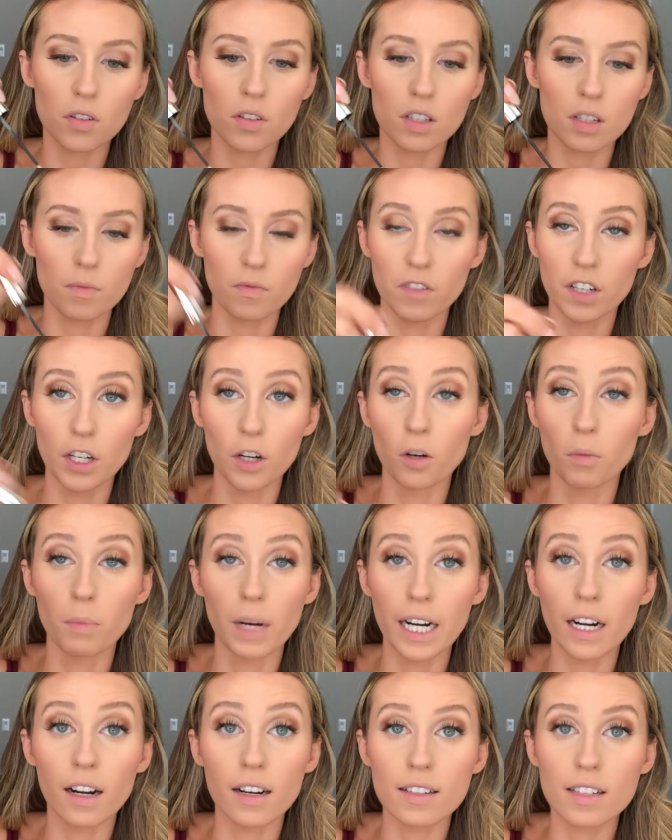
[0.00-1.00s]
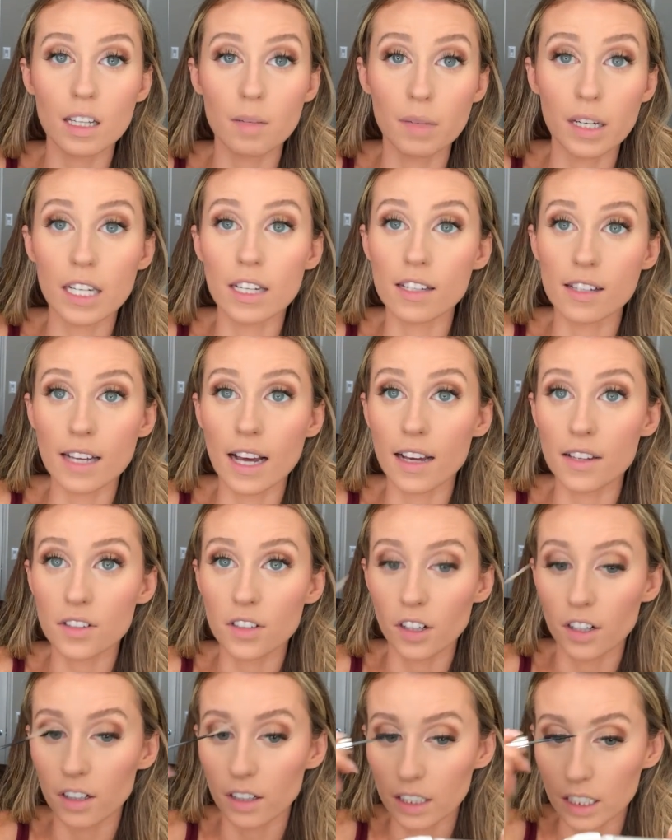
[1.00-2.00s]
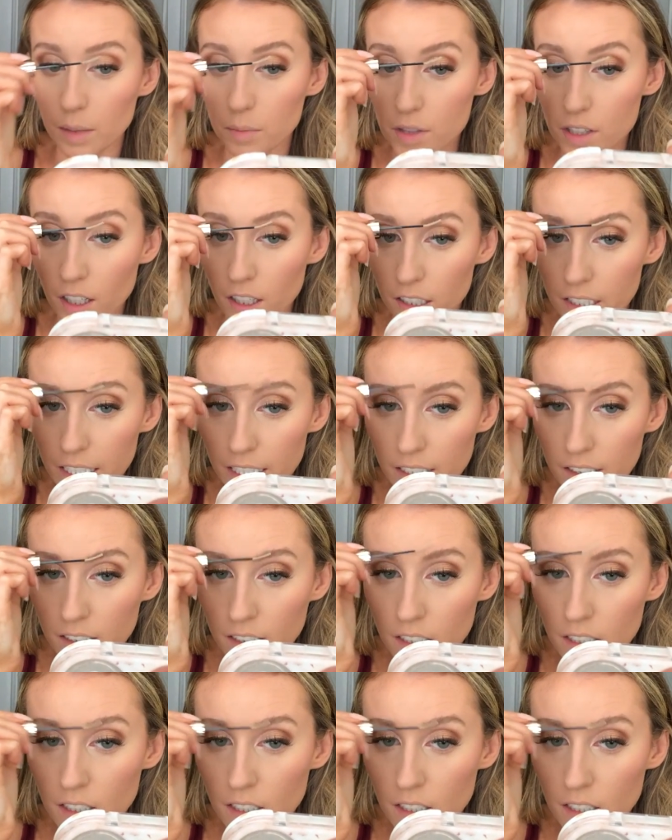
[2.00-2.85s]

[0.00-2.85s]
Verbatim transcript: so this video might honestly be a disaster, and I'm sorry